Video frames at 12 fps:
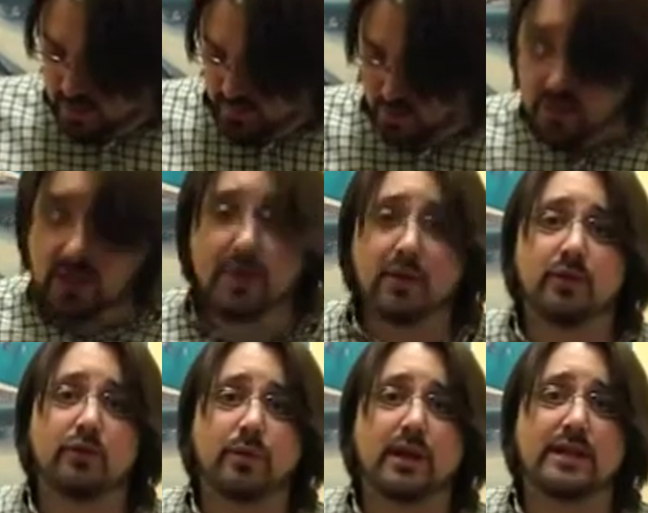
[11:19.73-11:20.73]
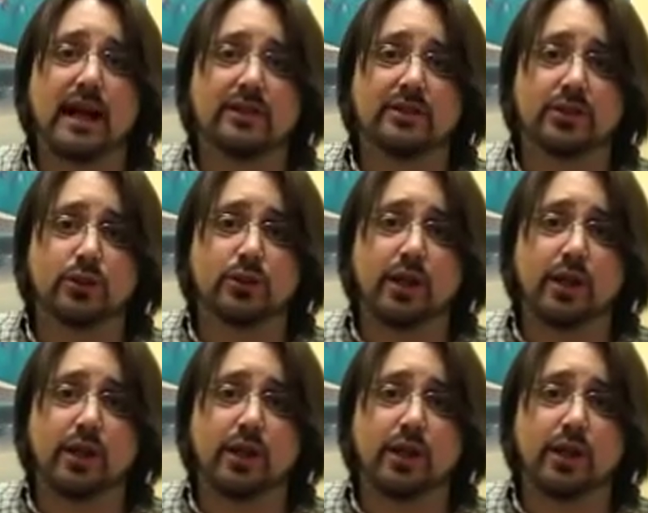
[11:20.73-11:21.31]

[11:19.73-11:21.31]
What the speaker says: If you need me to explain that to you,